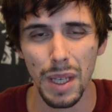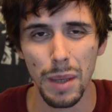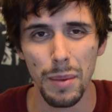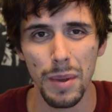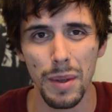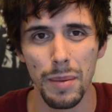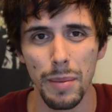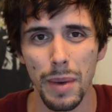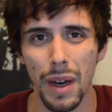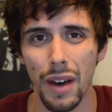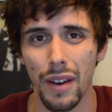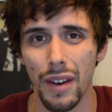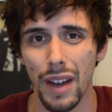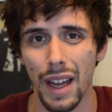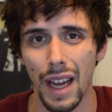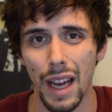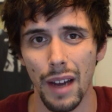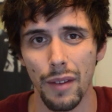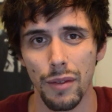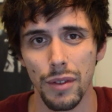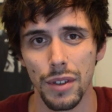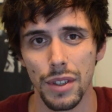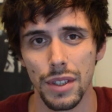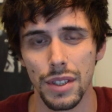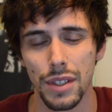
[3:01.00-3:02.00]
maybe about
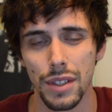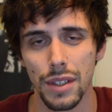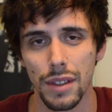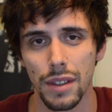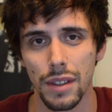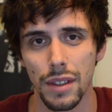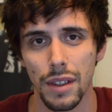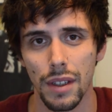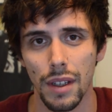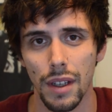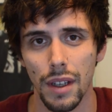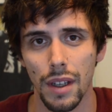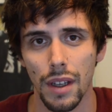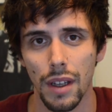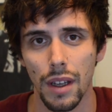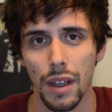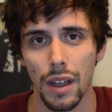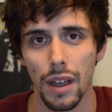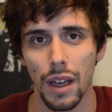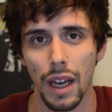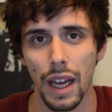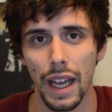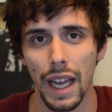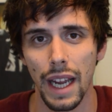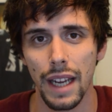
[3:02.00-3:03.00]
average.
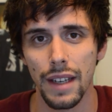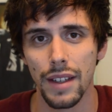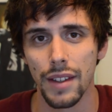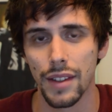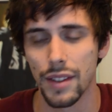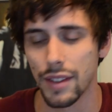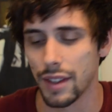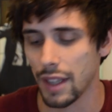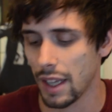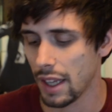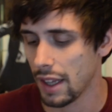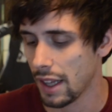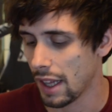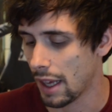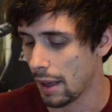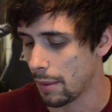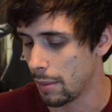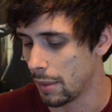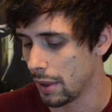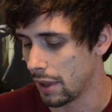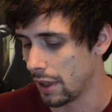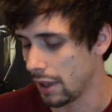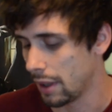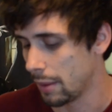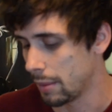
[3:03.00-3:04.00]
I hate to say
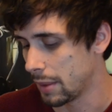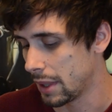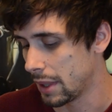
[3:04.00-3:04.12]
that, but I